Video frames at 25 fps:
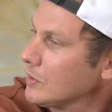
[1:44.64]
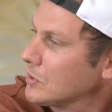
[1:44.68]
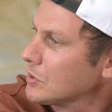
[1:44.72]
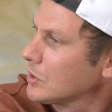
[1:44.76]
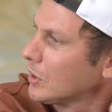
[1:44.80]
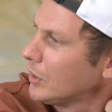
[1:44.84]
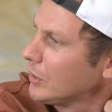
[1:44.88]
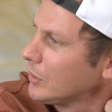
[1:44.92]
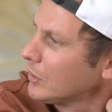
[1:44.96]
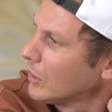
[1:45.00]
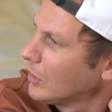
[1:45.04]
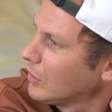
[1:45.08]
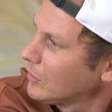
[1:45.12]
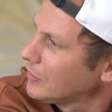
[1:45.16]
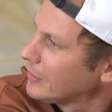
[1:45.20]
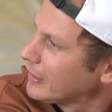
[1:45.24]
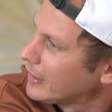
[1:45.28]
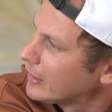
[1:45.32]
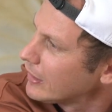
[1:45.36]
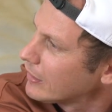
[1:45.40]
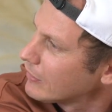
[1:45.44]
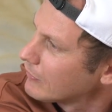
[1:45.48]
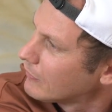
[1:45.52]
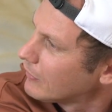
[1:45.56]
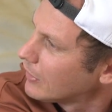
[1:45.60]
So not
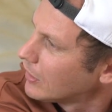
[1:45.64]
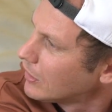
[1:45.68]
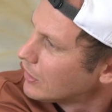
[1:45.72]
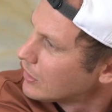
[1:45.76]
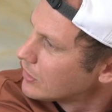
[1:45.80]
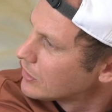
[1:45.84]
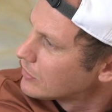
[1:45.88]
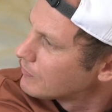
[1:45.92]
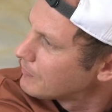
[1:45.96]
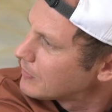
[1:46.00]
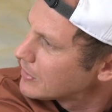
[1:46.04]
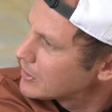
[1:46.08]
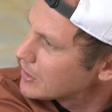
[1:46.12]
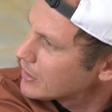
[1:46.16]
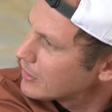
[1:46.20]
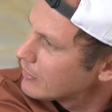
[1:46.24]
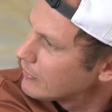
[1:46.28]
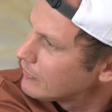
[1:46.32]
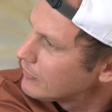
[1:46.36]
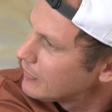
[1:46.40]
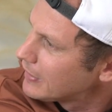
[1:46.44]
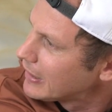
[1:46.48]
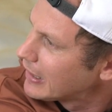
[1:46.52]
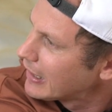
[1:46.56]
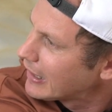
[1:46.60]
letting those
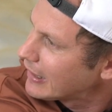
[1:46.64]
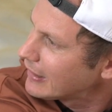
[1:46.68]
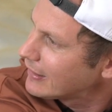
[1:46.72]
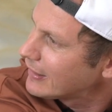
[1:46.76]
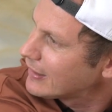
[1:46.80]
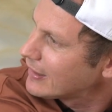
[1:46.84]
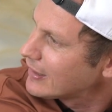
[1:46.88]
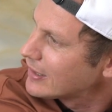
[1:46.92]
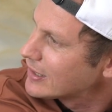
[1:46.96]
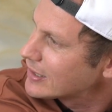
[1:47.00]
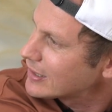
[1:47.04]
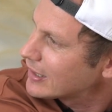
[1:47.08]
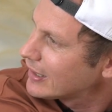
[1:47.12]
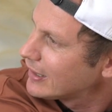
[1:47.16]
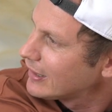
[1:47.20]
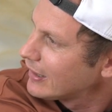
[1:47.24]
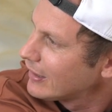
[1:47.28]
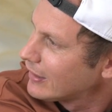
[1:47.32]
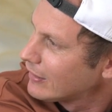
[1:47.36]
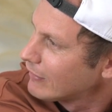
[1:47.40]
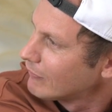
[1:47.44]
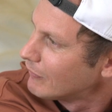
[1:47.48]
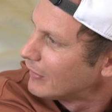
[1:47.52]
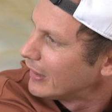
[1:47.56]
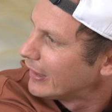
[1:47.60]
perceived realities get
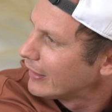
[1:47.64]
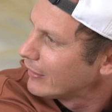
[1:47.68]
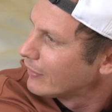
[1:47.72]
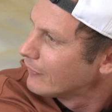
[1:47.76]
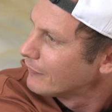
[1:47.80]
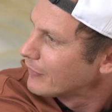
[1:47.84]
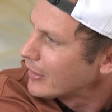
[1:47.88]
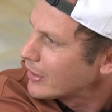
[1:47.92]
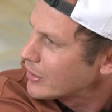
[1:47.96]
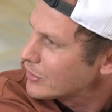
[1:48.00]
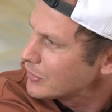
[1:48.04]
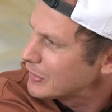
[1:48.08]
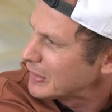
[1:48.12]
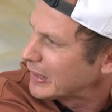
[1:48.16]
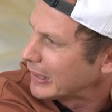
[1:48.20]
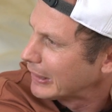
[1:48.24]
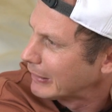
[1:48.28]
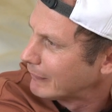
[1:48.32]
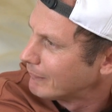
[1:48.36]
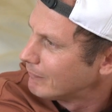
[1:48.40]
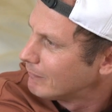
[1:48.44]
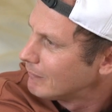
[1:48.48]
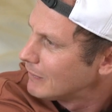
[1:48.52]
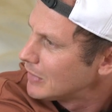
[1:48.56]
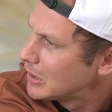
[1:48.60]
in the way of that
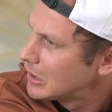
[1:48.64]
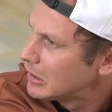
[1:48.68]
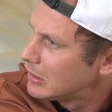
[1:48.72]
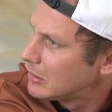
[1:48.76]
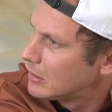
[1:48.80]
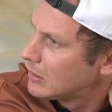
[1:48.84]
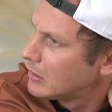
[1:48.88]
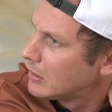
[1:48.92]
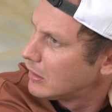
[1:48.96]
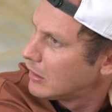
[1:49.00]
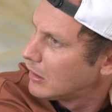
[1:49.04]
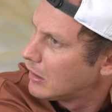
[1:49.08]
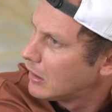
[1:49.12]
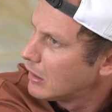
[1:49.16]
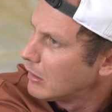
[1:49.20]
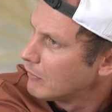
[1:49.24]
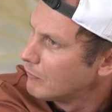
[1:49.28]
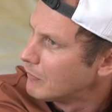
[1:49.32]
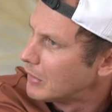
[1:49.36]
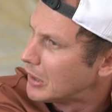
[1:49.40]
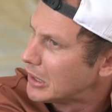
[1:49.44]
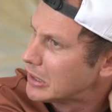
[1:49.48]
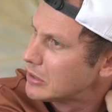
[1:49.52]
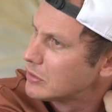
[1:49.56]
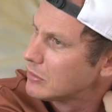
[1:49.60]
dream.
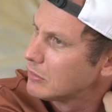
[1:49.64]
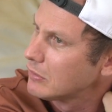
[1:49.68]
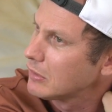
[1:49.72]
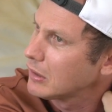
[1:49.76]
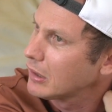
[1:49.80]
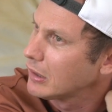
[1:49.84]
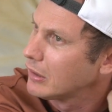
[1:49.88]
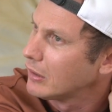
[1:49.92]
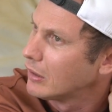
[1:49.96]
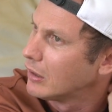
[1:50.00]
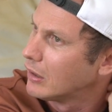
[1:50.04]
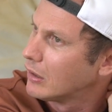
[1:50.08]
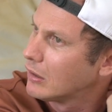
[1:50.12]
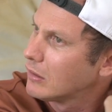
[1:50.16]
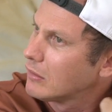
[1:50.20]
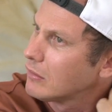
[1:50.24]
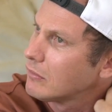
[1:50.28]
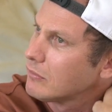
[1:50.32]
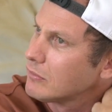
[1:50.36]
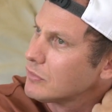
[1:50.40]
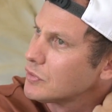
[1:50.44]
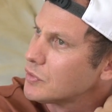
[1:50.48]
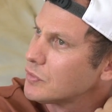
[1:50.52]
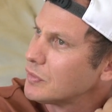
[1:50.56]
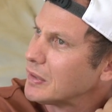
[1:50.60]
My, you
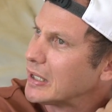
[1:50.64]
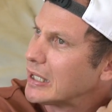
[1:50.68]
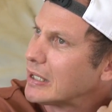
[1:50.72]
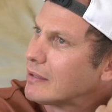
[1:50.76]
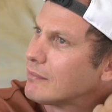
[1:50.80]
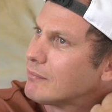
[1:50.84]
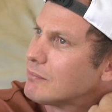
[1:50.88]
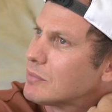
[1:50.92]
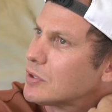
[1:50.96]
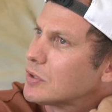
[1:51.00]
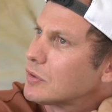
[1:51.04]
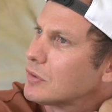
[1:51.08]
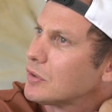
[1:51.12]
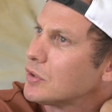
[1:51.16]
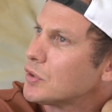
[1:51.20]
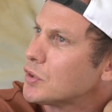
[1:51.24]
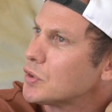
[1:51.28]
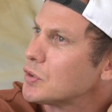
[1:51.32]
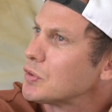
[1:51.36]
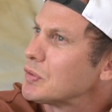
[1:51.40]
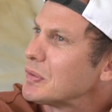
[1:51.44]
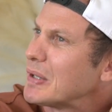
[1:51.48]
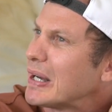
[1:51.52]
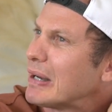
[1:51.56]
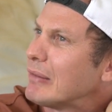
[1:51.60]
know, dreams to
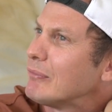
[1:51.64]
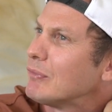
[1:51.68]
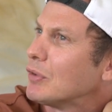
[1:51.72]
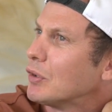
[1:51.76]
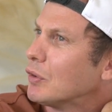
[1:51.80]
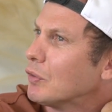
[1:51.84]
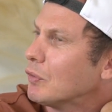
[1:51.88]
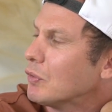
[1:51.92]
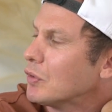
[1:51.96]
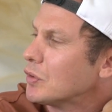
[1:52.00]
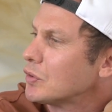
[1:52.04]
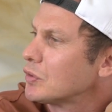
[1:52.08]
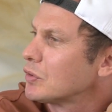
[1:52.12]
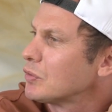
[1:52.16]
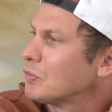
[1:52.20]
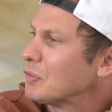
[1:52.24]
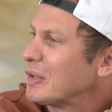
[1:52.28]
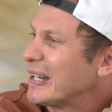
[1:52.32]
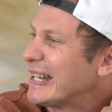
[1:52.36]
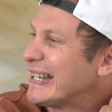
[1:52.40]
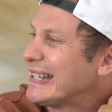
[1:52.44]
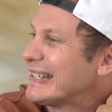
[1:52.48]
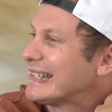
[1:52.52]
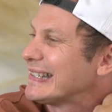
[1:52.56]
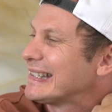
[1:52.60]
travel or
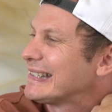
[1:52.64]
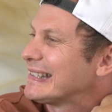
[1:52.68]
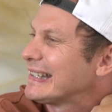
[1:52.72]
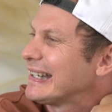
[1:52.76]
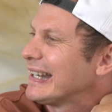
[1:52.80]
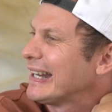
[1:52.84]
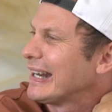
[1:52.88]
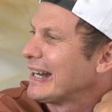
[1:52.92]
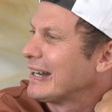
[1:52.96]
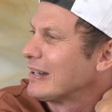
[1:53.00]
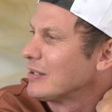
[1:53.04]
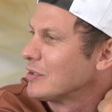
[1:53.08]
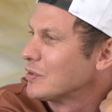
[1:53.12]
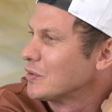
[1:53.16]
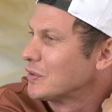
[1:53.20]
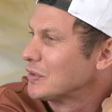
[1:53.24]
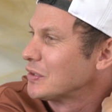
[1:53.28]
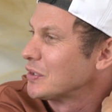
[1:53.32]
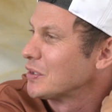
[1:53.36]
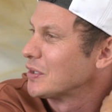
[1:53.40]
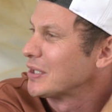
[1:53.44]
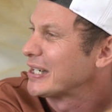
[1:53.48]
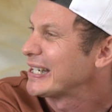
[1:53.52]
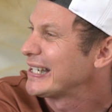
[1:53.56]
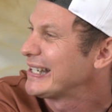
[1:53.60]
to entertain or
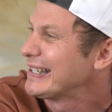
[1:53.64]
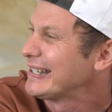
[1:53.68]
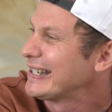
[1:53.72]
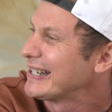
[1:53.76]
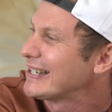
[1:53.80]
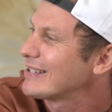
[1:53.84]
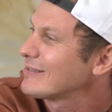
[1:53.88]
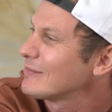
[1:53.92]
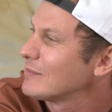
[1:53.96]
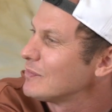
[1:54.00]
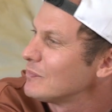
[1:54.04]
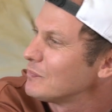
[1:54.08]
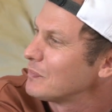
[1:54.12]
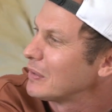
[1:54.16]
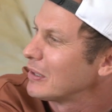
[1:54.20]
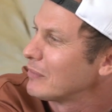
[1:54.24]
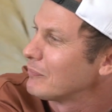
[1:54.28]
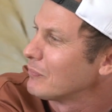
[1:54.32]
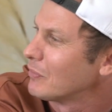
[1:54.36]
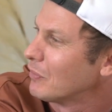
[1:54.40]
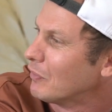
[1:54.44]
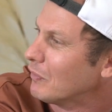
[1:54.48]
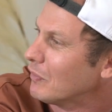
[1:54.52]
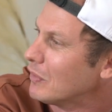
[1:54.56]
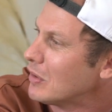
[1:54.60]
to connect with
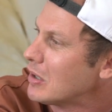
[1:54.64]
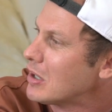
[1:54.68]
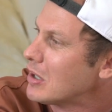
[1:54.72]
people.